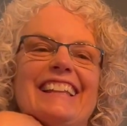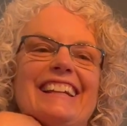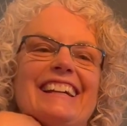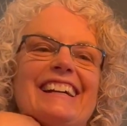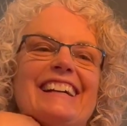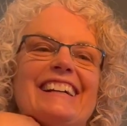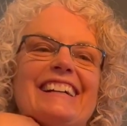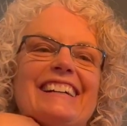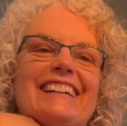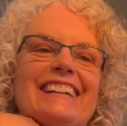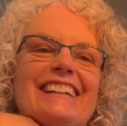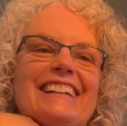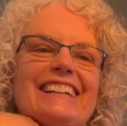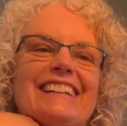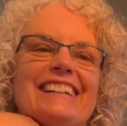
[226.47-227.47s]

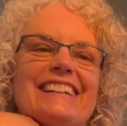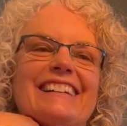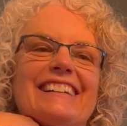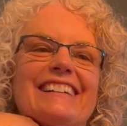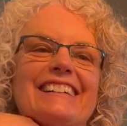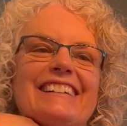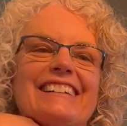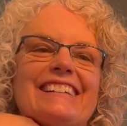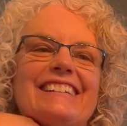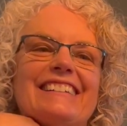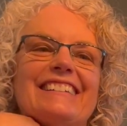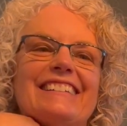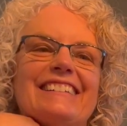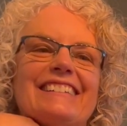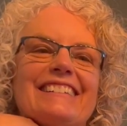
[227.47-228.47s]

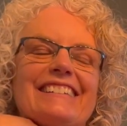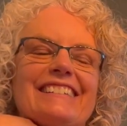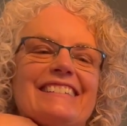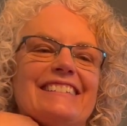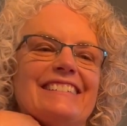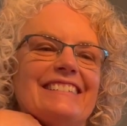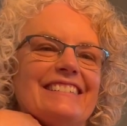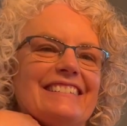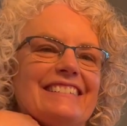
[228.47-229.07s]
(not speaking)